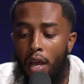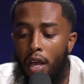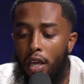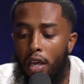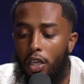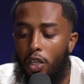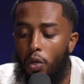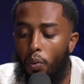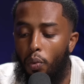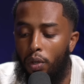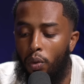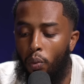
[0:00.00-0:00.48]

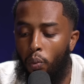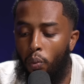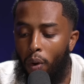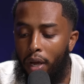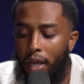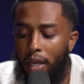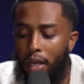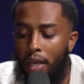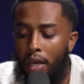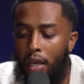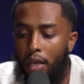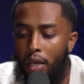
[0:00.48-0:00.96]
You would
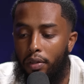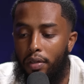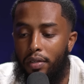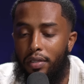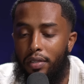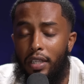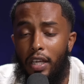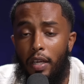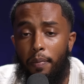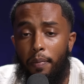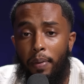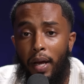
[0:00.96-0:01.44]
wait to
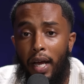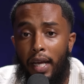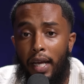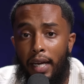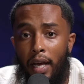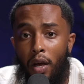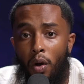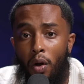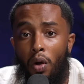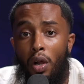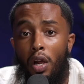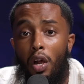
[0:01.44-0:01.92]
see it pan
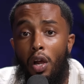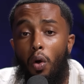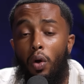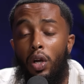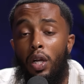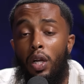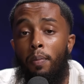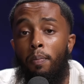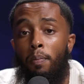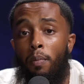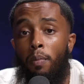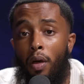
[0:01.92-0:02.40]
out on
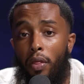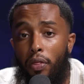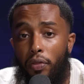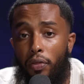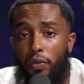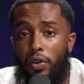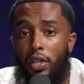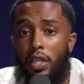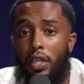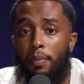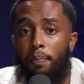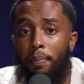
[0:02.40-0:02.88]
a
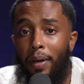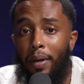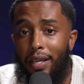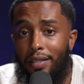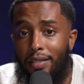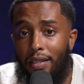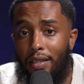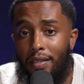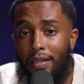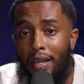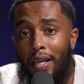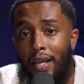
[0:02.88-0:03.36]
monthly
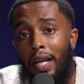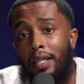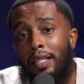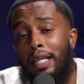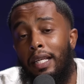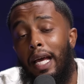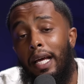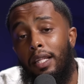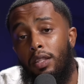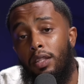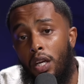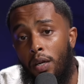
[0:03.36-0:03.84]
basis, and at the
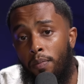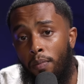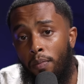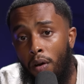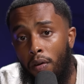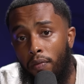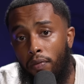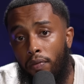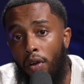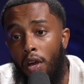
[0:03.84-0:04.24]
end of the month,